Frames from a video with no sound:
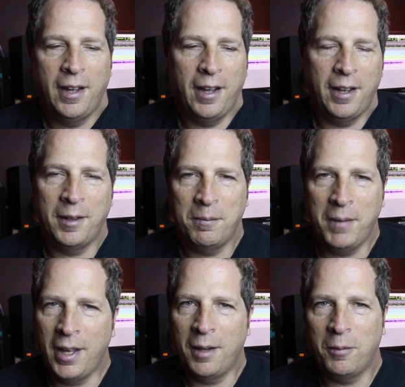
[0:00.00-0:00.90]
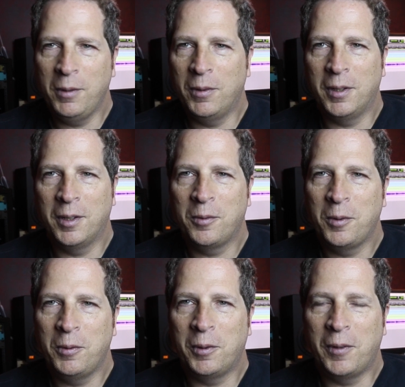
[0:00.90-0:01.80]
and man, we were
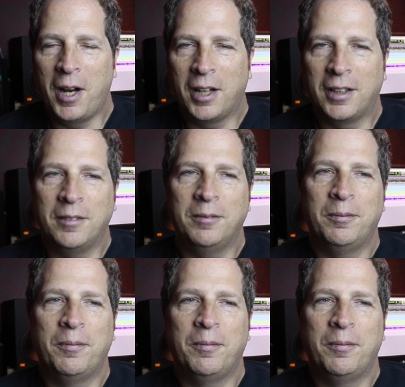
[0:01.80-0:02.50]
rocking.